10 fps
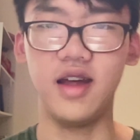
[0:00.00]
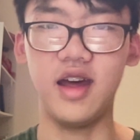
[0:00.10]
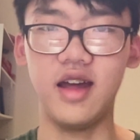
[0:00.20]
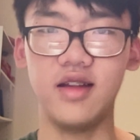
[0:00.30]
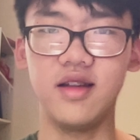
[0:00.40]

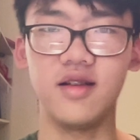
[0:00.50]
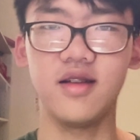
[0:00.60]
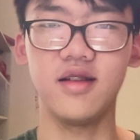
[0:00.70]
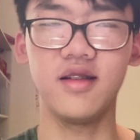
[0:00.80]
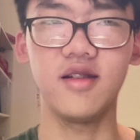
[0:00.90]
And
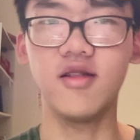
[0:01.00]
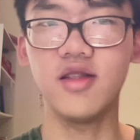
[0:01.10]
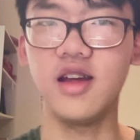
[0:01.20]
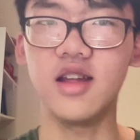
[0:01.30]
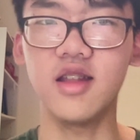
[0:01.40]
the good
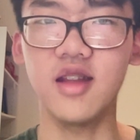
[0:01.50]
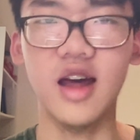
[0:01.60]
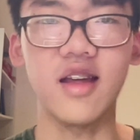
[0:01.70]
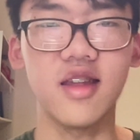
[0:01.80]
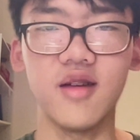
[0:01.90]
thing is, yes,